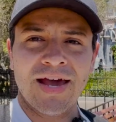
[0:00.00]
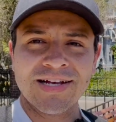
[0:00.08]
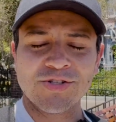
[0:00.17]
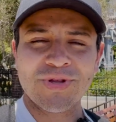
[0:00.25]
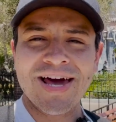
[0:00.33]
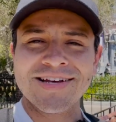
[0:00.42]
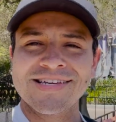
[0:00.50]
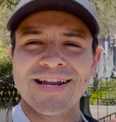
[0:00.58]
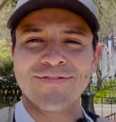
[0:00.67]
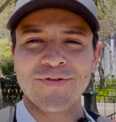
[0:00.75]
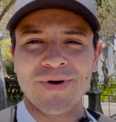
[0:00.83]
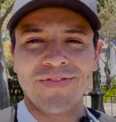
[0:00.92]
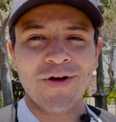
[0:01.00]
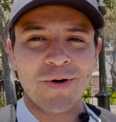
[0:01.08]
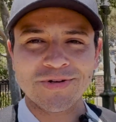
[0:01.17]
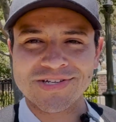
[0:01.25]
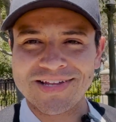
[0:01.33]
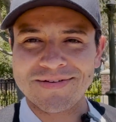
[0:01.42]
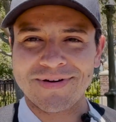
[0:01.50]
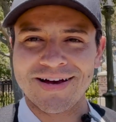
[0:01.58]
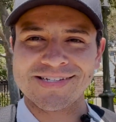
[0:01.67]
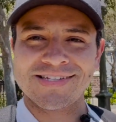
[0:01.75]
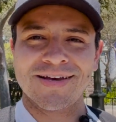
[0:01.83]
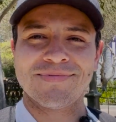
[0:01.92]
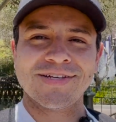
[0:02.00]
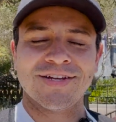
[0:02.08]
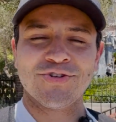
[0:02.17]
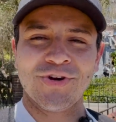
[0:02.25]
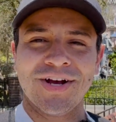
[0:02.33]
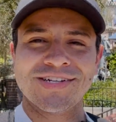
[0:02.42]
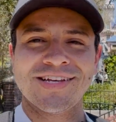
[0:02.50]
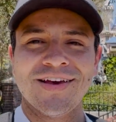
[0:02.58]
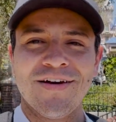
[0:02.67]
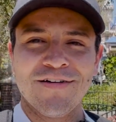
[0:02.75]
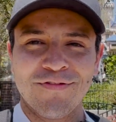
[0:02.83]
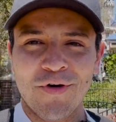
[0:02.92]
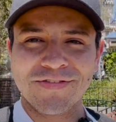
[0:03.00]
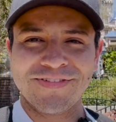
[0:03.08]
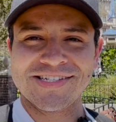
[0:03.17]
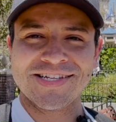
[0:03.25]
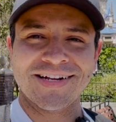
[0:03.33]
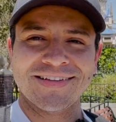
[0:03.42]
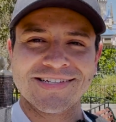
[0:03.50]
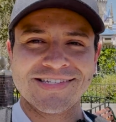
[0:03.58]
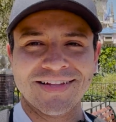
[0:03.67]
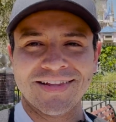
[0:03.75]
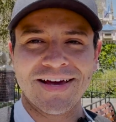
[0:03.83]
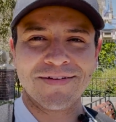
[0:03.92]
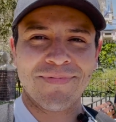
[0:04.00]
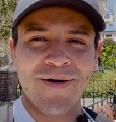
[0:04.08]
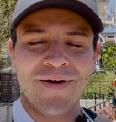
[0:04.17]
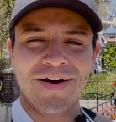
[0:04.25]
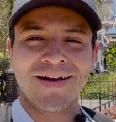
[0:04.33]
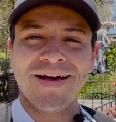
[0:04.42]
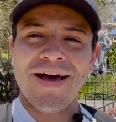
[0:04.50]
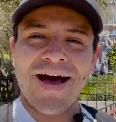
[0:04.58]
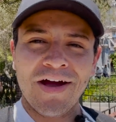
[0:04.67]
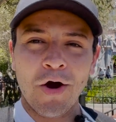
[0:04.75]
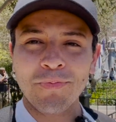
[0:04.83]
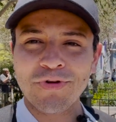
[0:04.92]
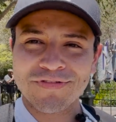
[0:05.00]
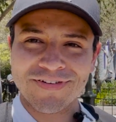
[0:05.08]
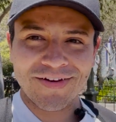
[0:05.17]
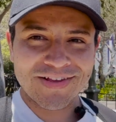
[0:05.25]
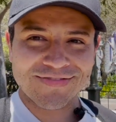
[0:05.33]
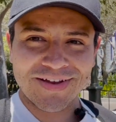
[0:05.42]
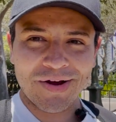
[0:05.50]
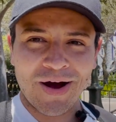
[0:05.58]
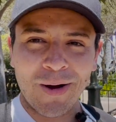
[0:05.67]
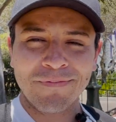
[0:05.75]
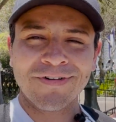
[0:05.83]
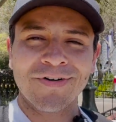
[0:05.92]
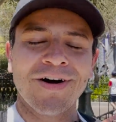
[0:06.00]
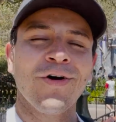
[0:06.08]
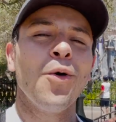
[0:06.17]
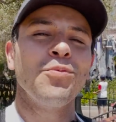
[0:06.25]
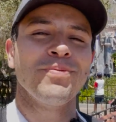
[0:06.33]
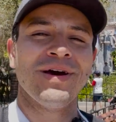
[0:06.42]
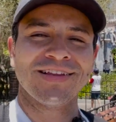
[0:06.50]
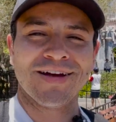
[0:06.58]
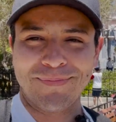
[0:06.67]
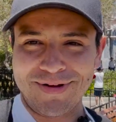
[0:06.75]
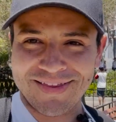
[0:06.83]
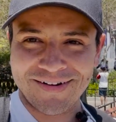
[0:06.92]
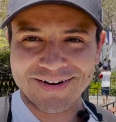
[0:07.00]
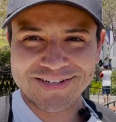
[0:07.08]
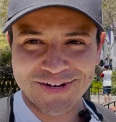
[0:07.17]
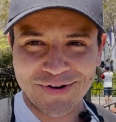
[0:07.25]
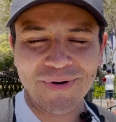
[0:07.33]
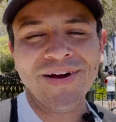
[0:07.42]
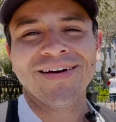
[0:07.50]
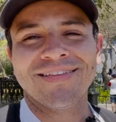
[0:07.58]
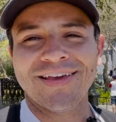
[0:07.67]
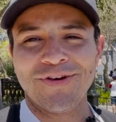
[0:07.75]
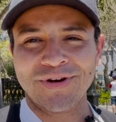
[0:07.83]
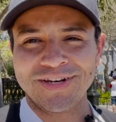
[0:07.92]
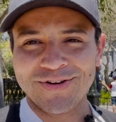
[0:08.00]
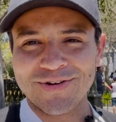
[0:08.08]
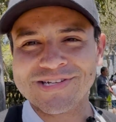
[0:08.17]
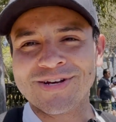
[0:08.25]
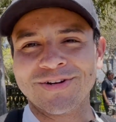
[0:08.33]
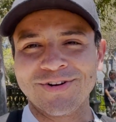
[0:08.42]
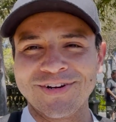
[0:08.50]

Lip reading: And so that is it, everyone. Those are the best tips and tricks for visiting Disneyland Park. I hope you found this video helpful. I hope you picked up a thing or two that you can use on